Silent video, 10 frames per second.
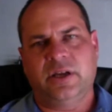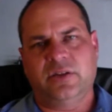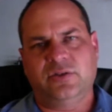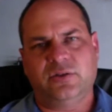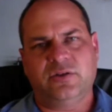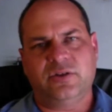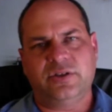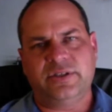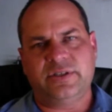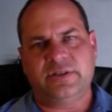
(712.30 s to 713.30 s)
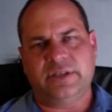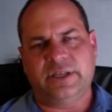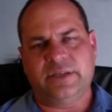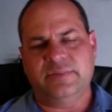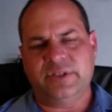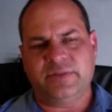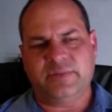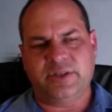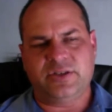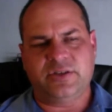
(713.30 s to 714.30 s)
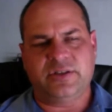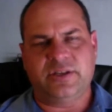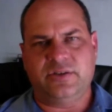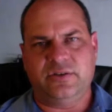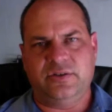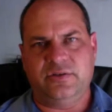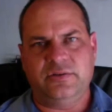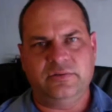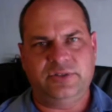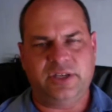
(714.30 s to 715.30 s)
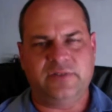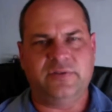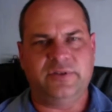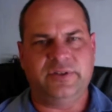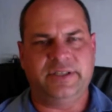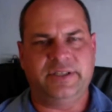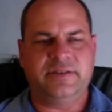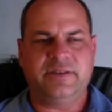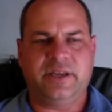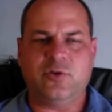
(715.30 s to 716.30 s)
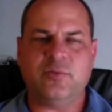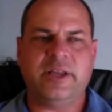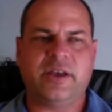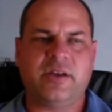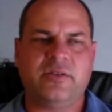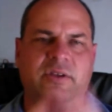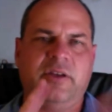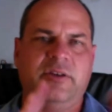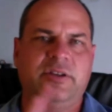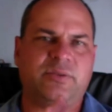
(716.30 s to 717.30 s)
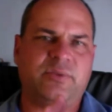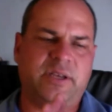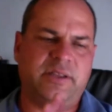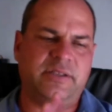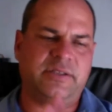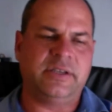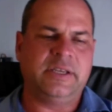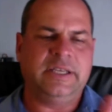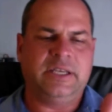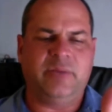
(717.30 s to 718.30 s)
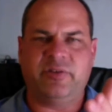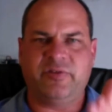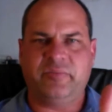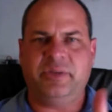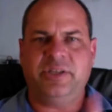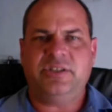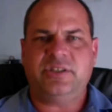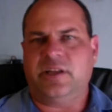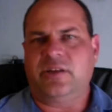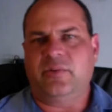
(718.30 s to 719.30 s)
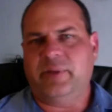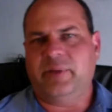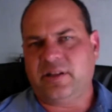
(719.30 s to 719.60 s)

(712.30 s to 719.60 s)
tall grass. Just make sure that you check for ticks. They normally go to areas where there's a bit of a pinch, like your belt